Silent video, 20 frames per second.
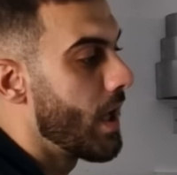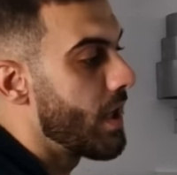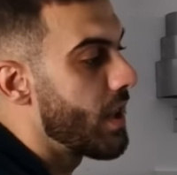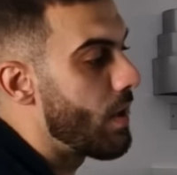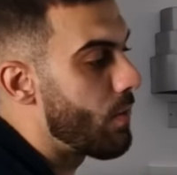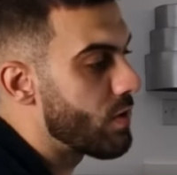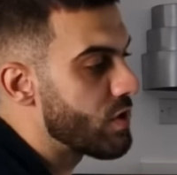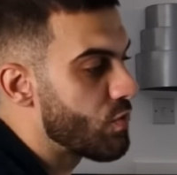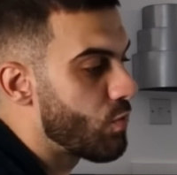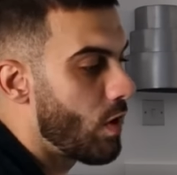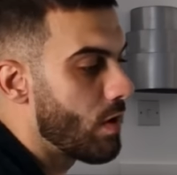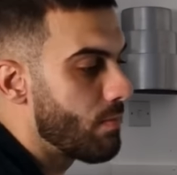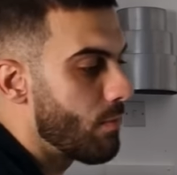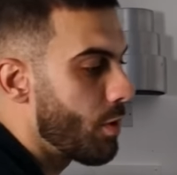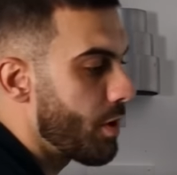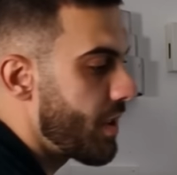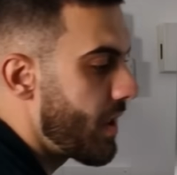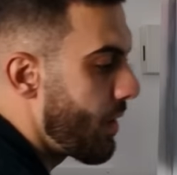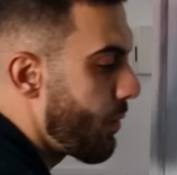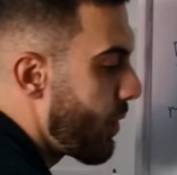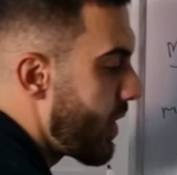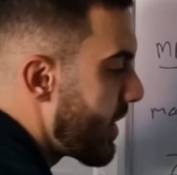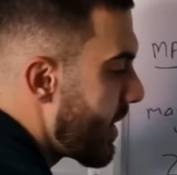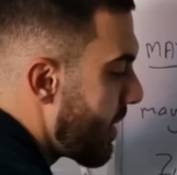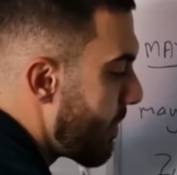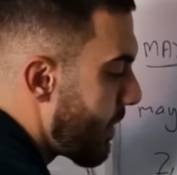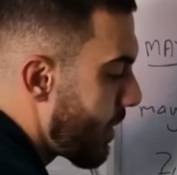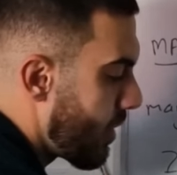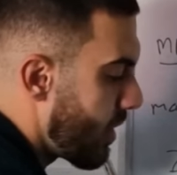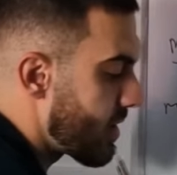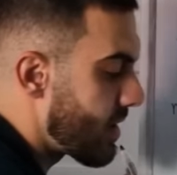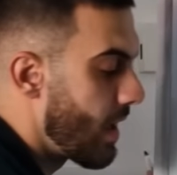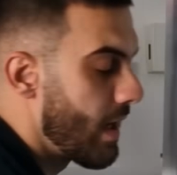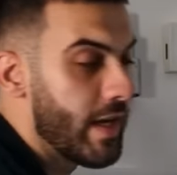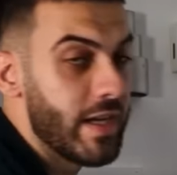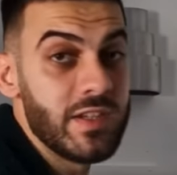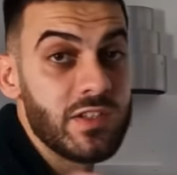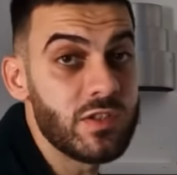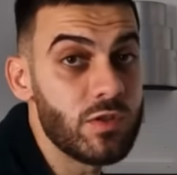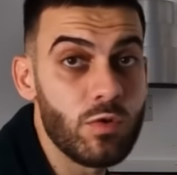there was one more thing we did because
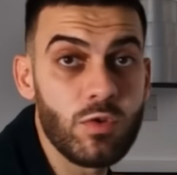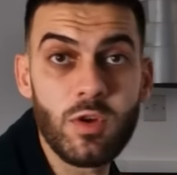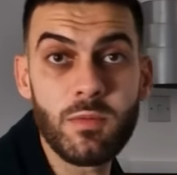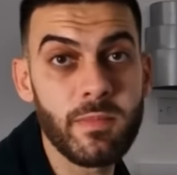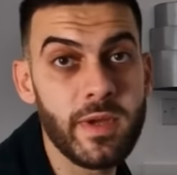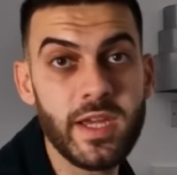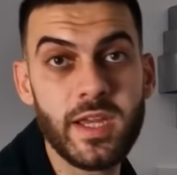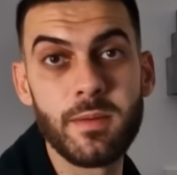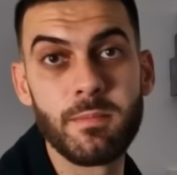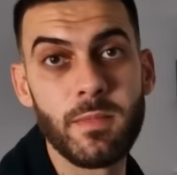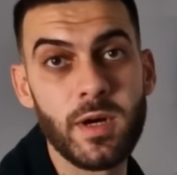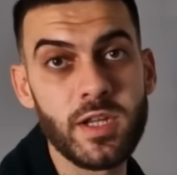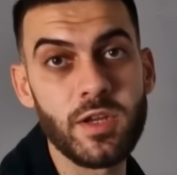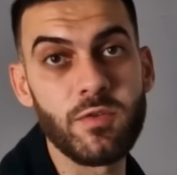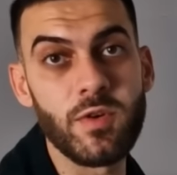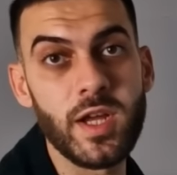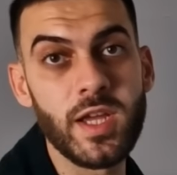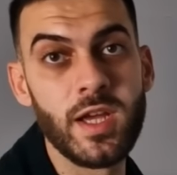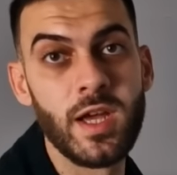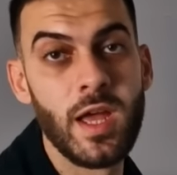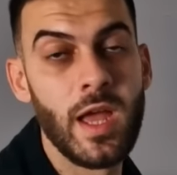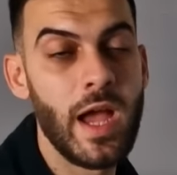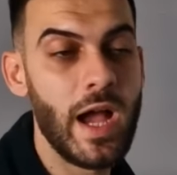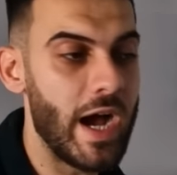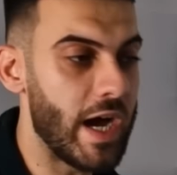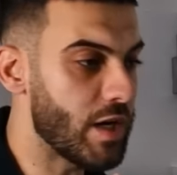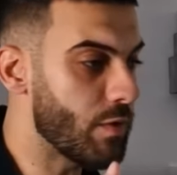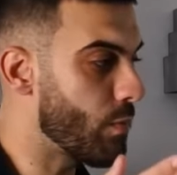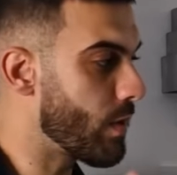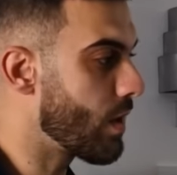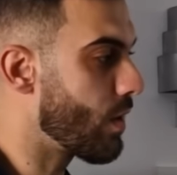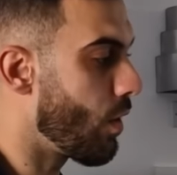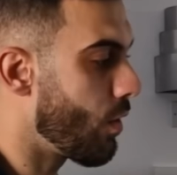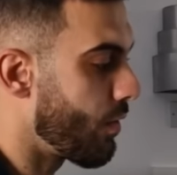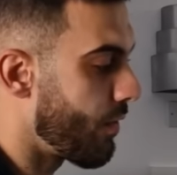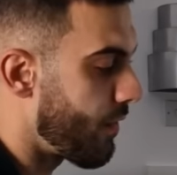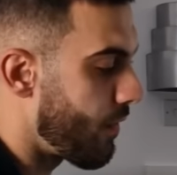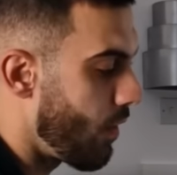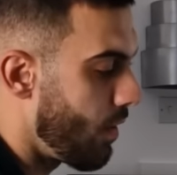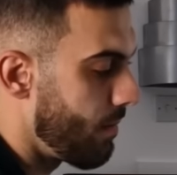he's still not making money, right? How did we go
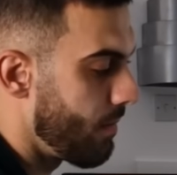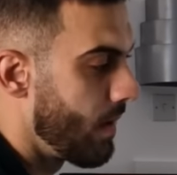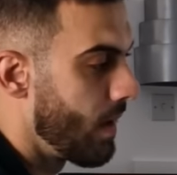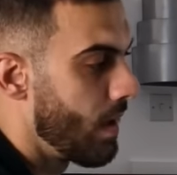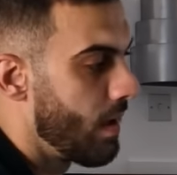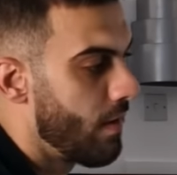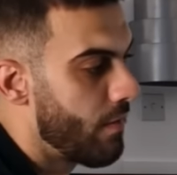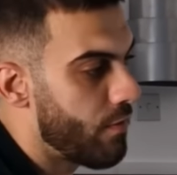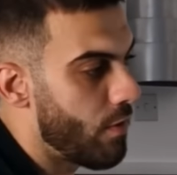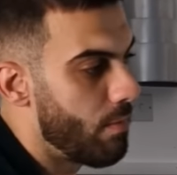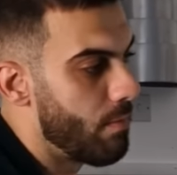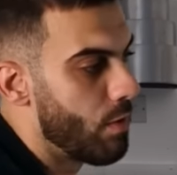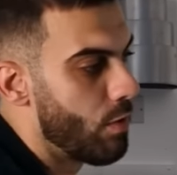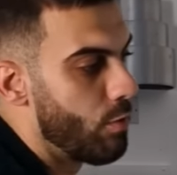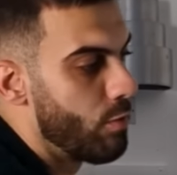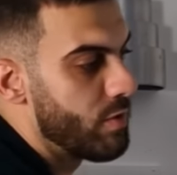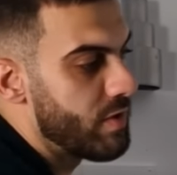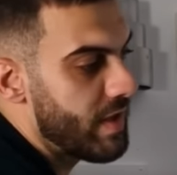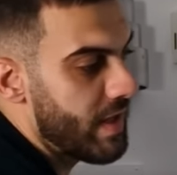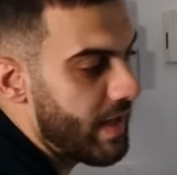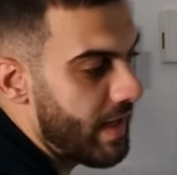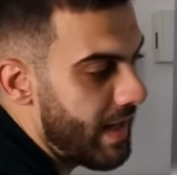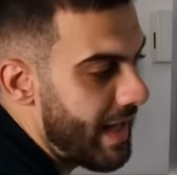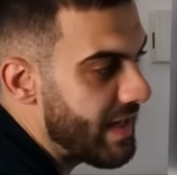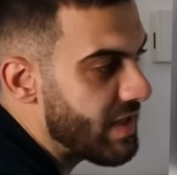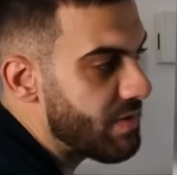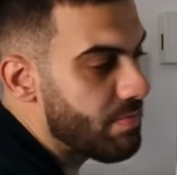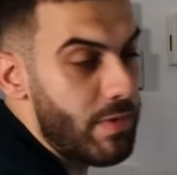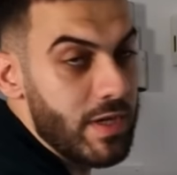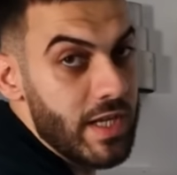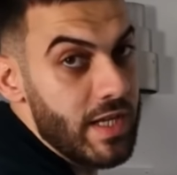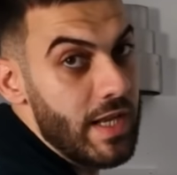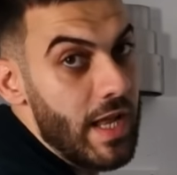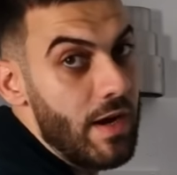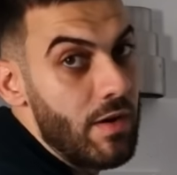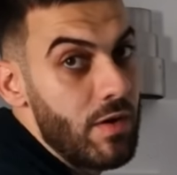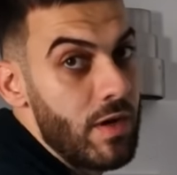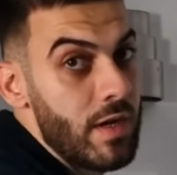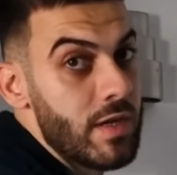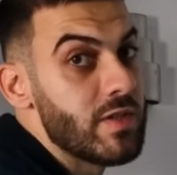from losing less money
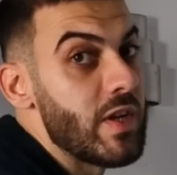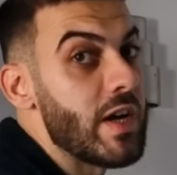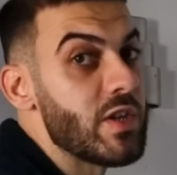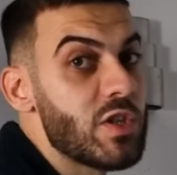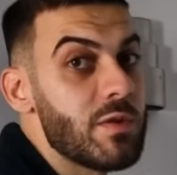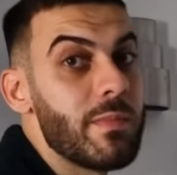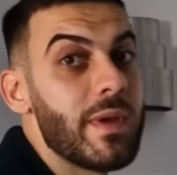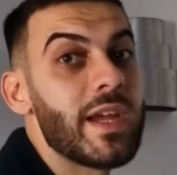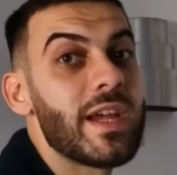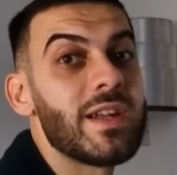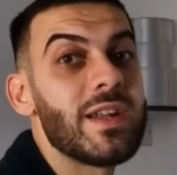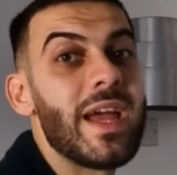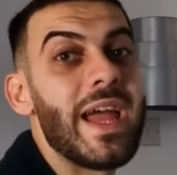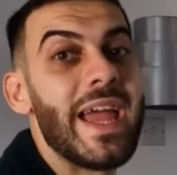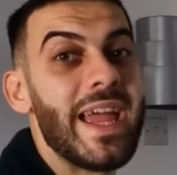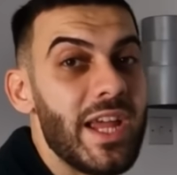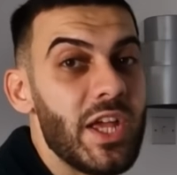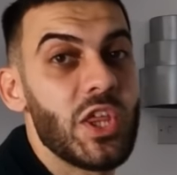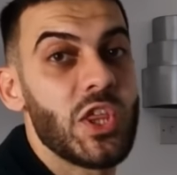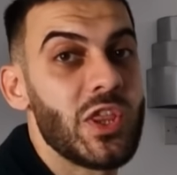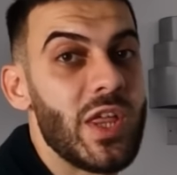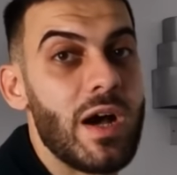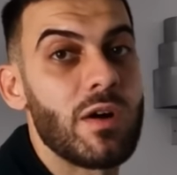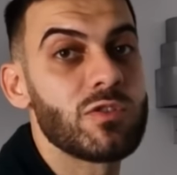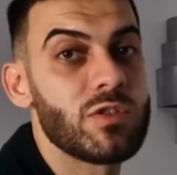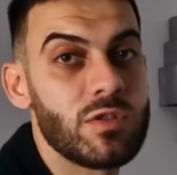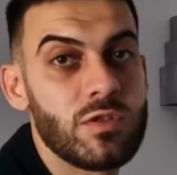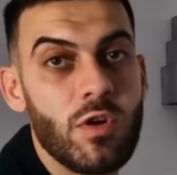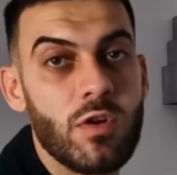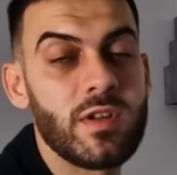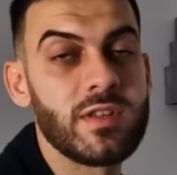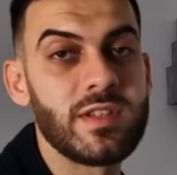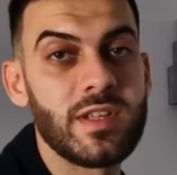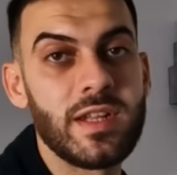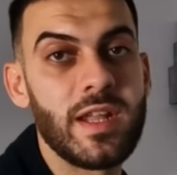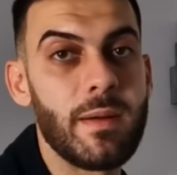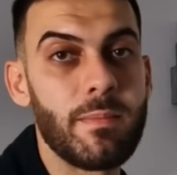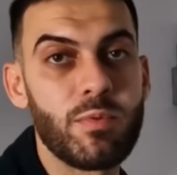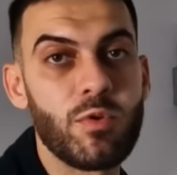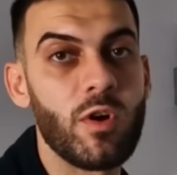now to actually making $8,000 in
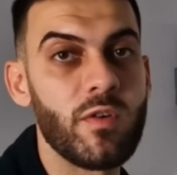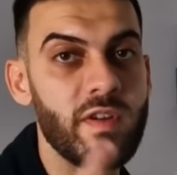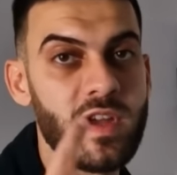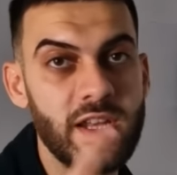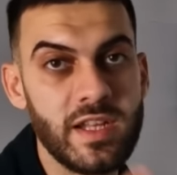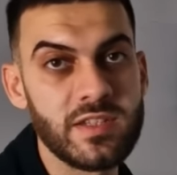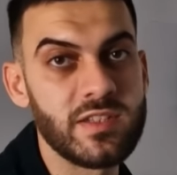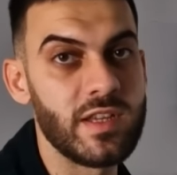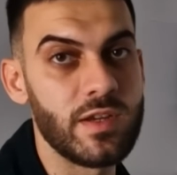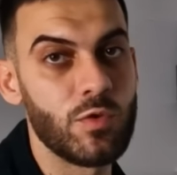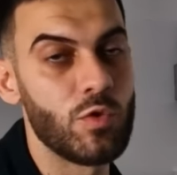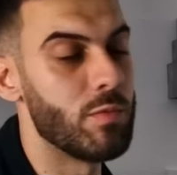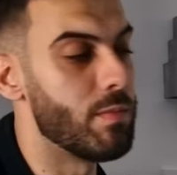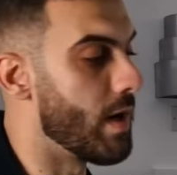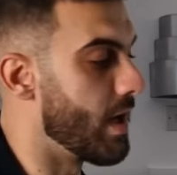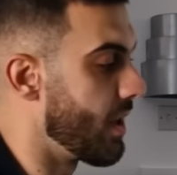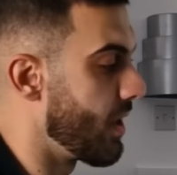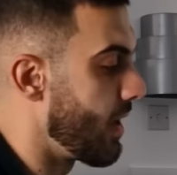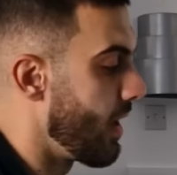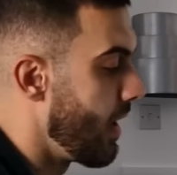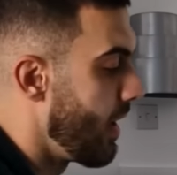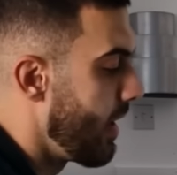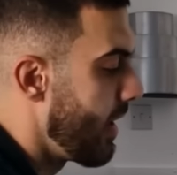net profit in a single month?